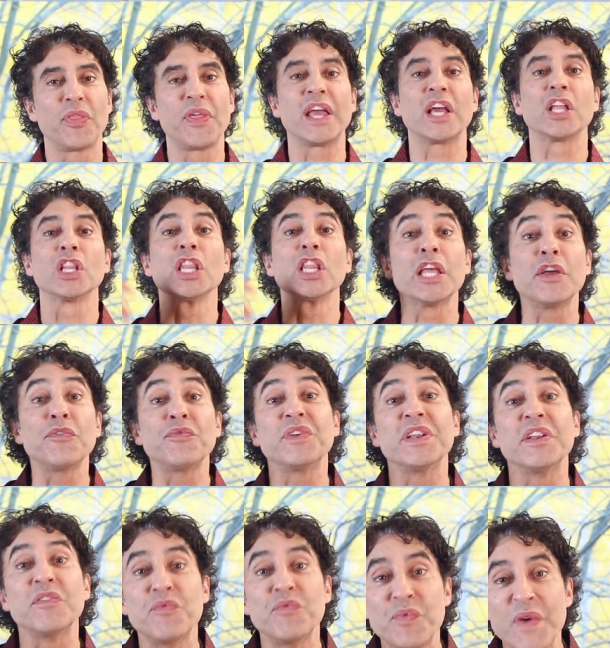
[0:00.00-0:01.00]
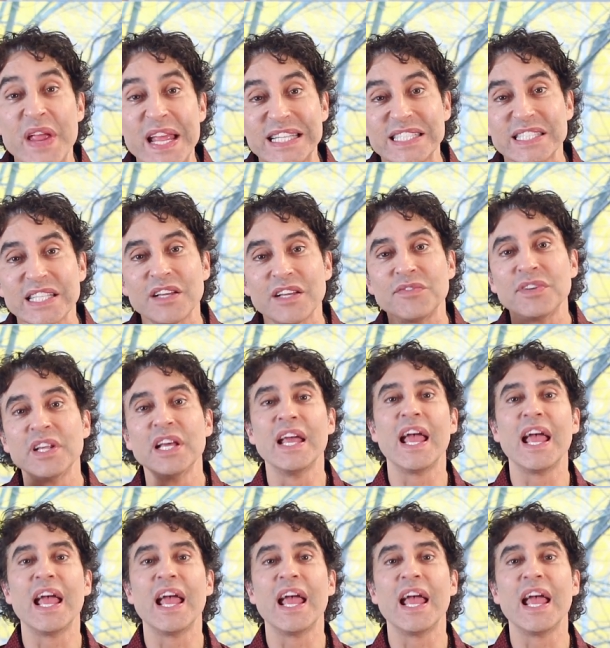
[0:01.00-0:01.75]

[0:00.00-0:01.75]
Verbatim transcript: think lift and facelift